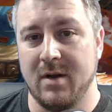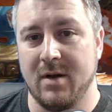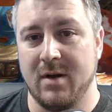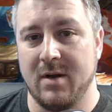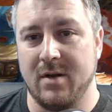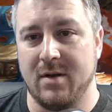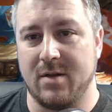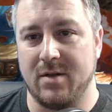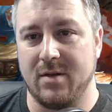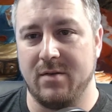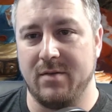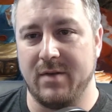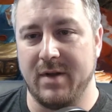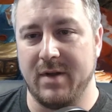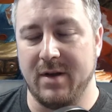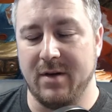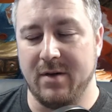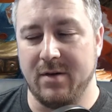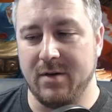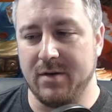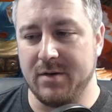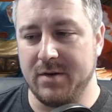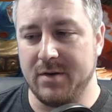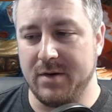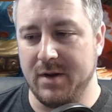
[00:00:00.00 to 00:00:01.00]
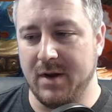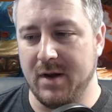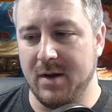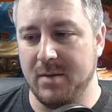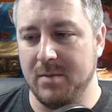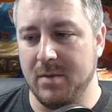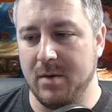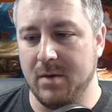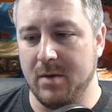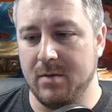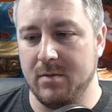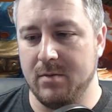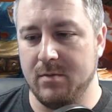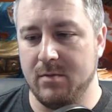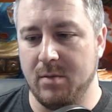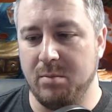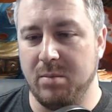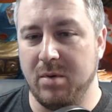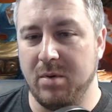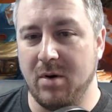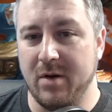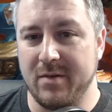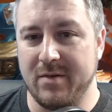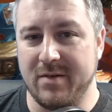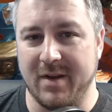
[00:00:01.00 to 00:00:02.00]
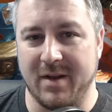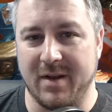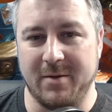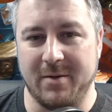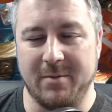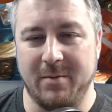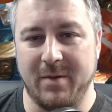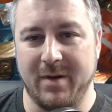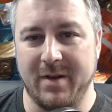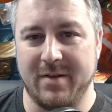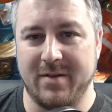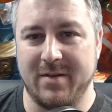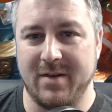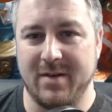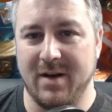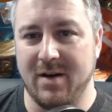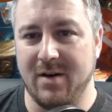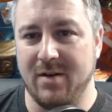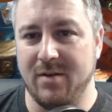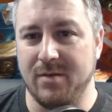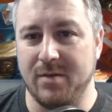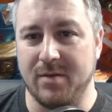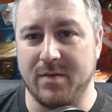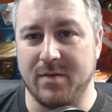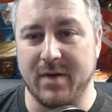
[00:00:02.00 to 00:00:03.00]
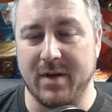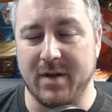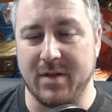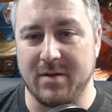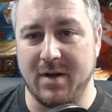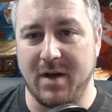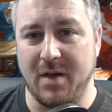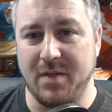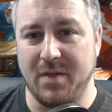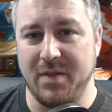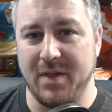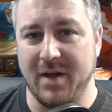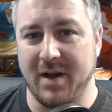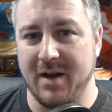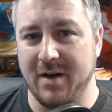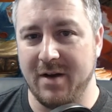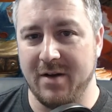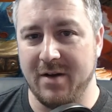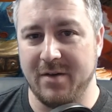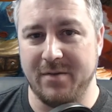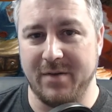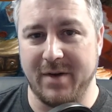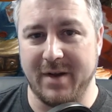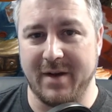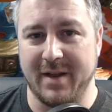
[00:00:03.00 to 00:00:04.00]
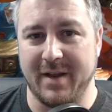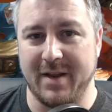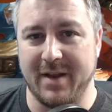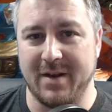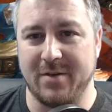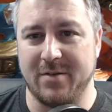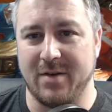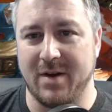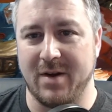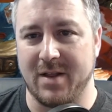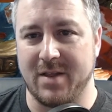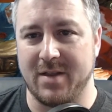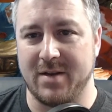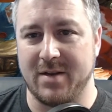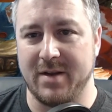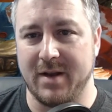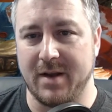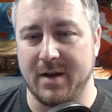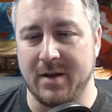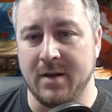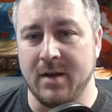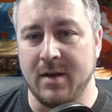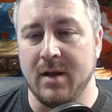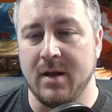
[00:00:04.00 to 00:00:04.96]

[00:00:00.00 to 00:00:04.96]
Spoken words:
So the old the blodging witch elves, things like that, are really interesting